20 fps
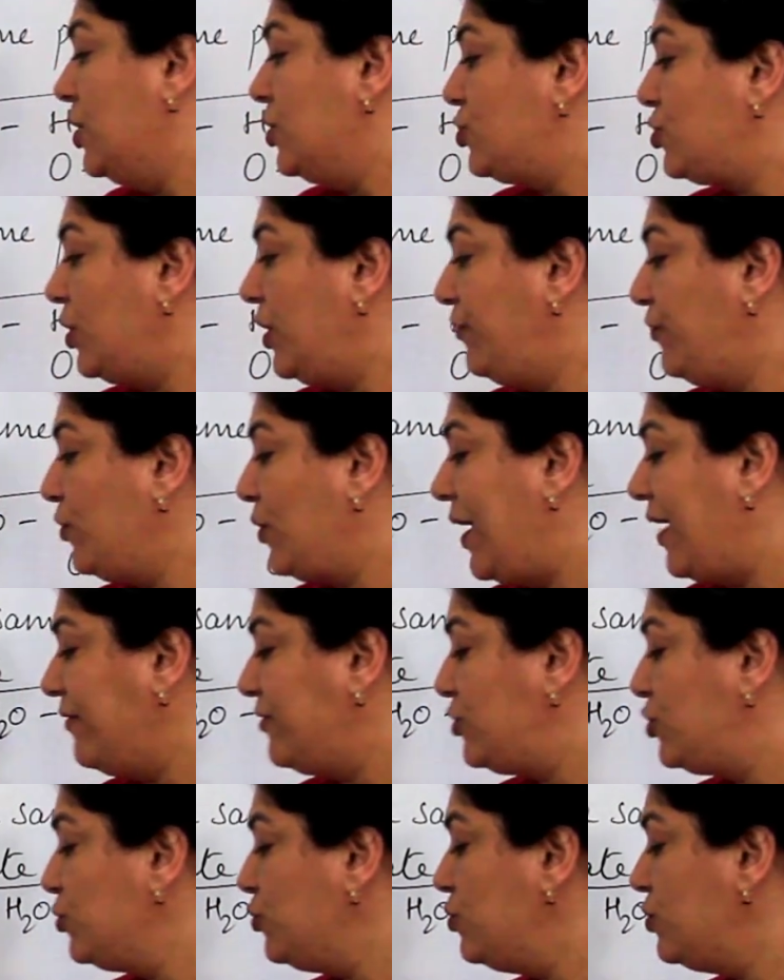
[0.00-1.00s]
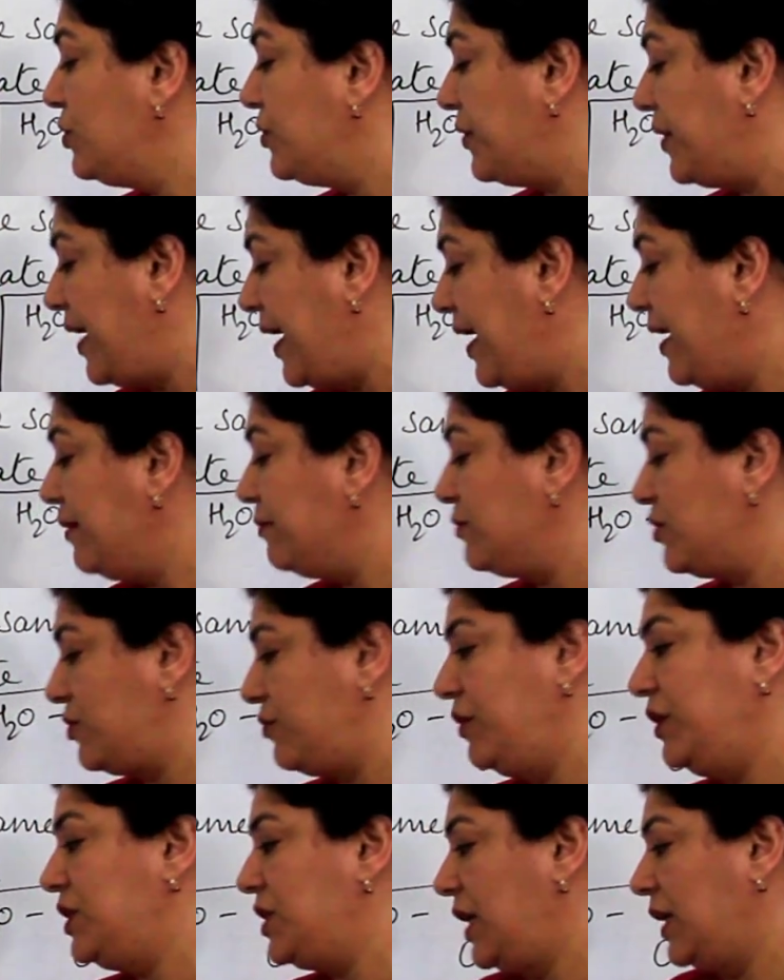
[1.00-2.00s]
So if you have 2
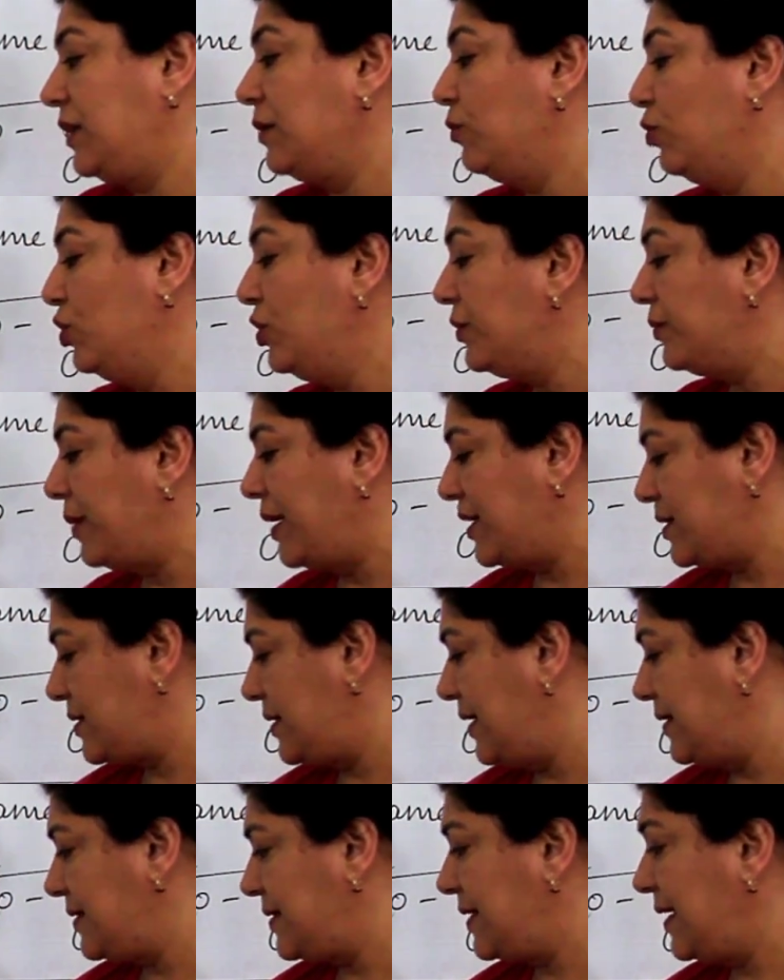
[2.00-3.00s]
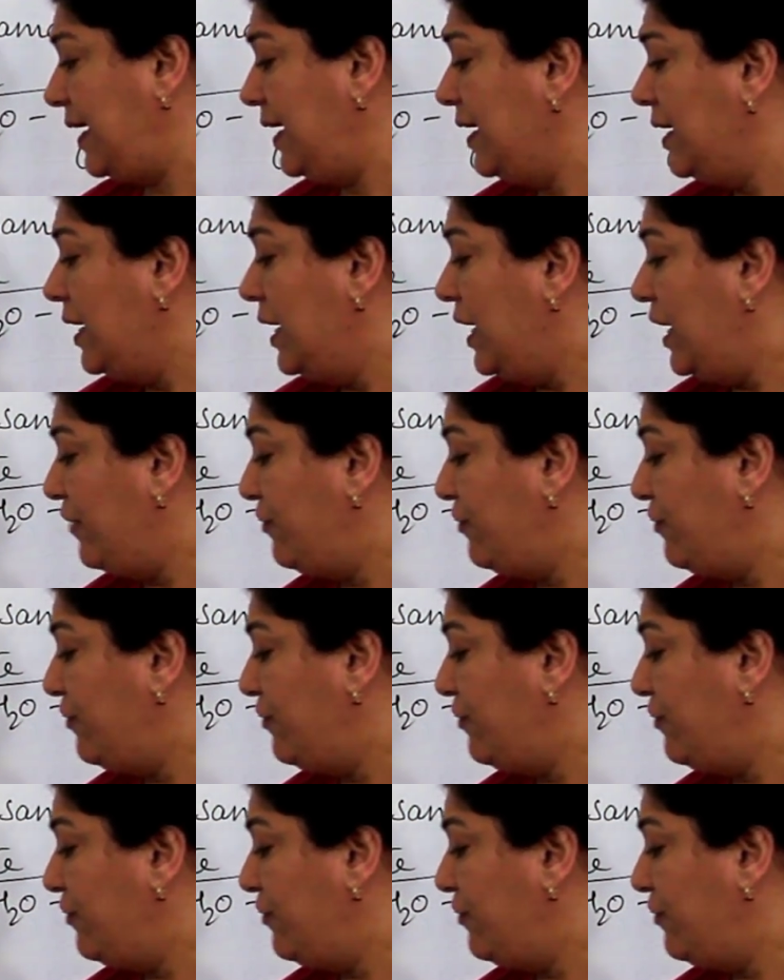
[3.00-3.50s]
grams, we take the molar mass, let's say,